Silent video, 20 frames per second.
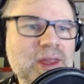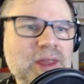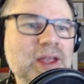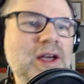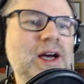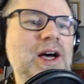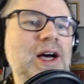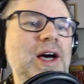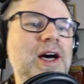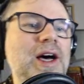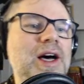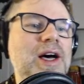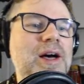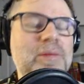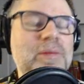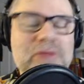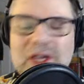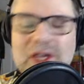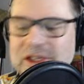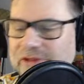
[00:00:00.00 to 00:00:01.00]

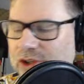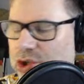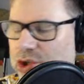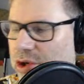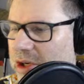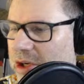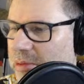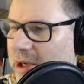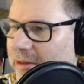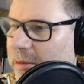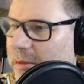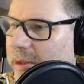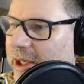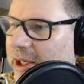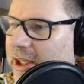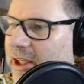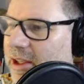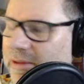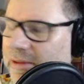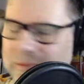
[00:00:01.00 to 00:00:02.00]
Thanks for joining me,
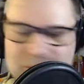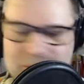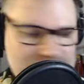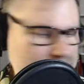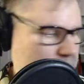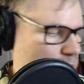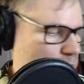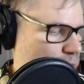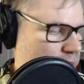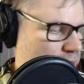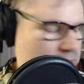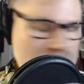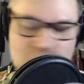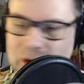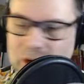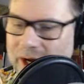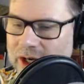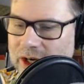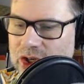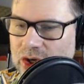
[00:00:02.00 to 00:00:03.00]
everybody. We're going to try
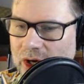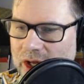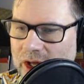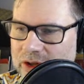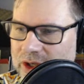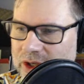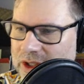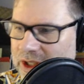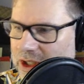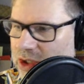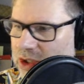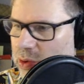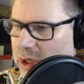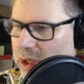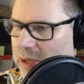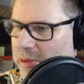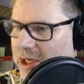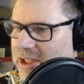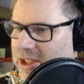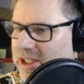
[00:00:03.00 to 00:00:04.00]
to draw this in 20
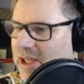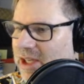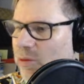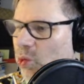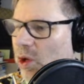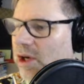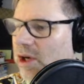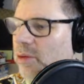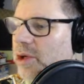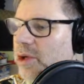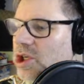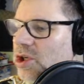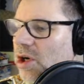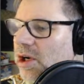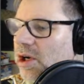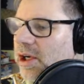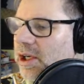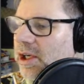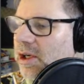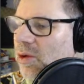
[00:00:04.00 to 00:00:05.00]
minutes. And what are we
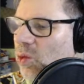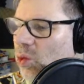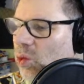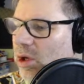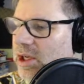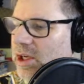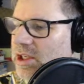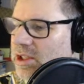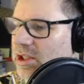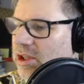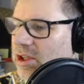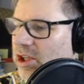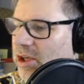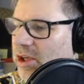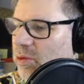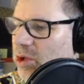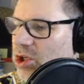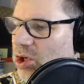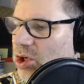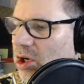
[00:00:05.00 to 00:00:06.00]
drawing? What is the thing
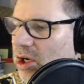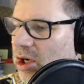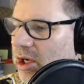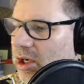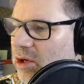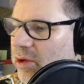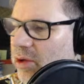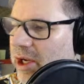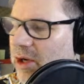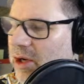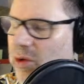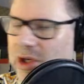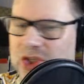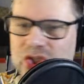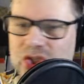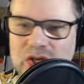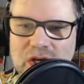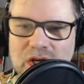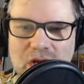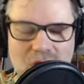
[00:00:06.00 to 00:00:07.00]
we're drawing? Great
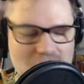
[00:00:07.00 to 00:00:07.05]
question.